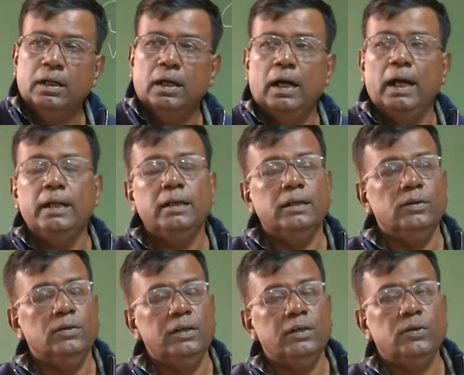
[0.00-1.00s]
And you
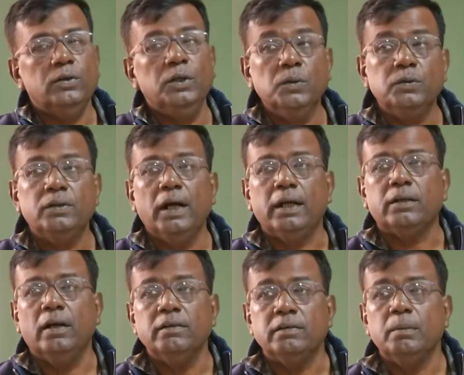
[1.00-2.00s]
need to use that
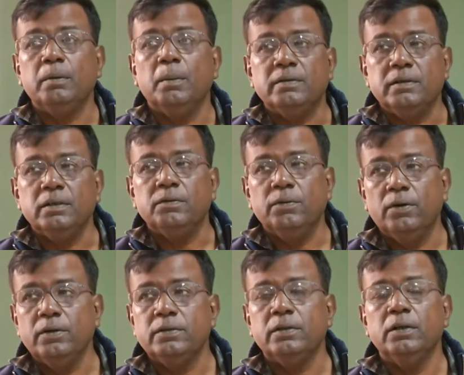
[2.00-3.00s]
concept of stick
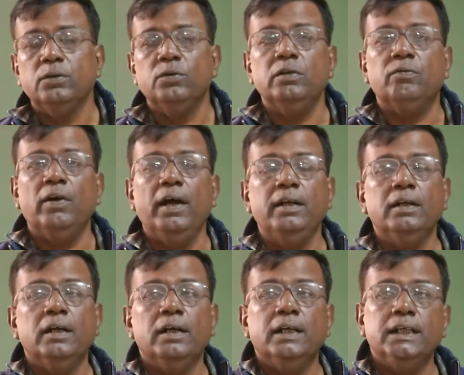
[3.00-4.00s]
force to define
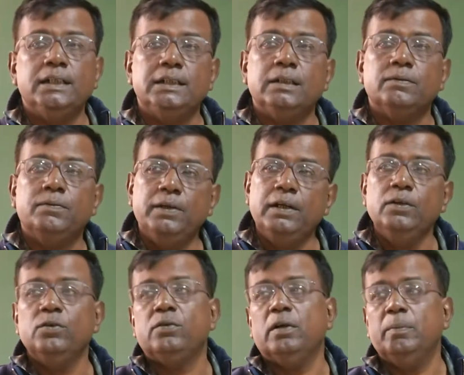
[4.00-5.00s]
a stick-free
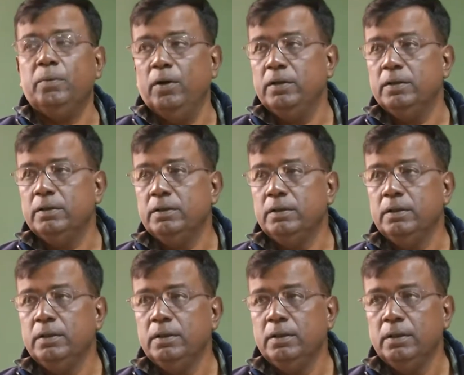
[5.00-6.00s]
neutral point.
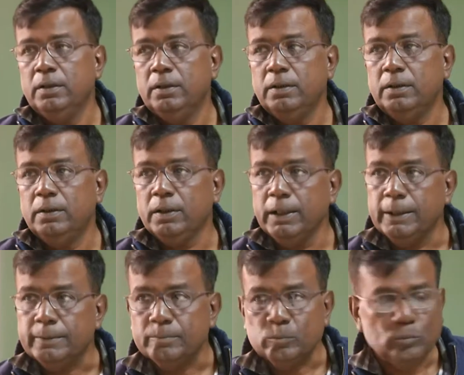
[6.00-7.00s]
Okay?
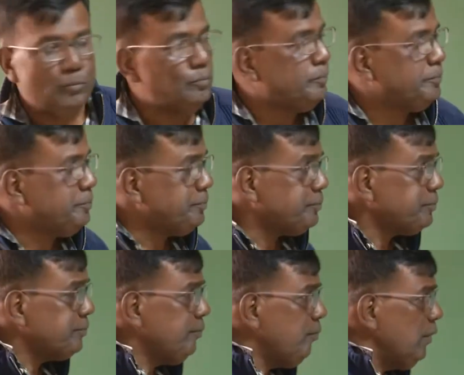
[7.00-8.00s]

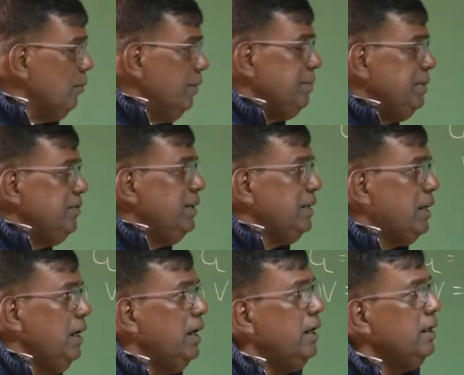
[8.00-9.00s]
But be very
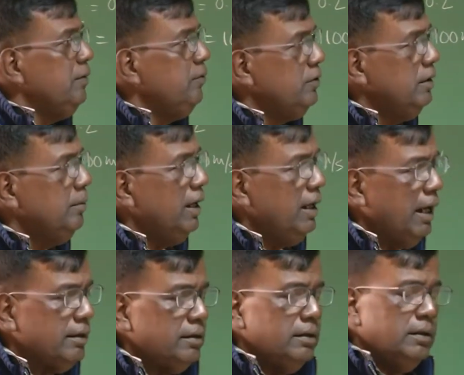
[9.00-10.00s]
clear, if you see my
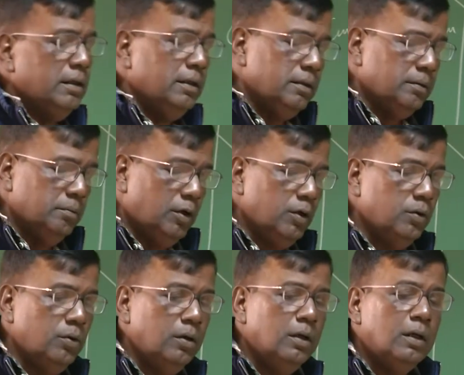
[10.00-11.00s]
the
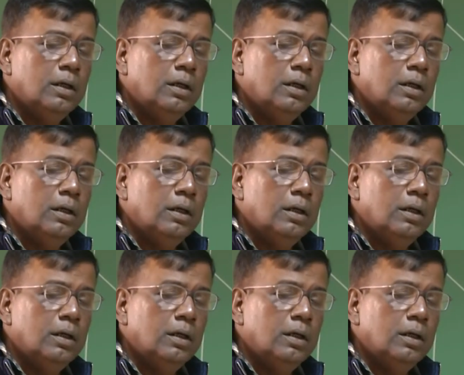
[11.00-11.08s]
module,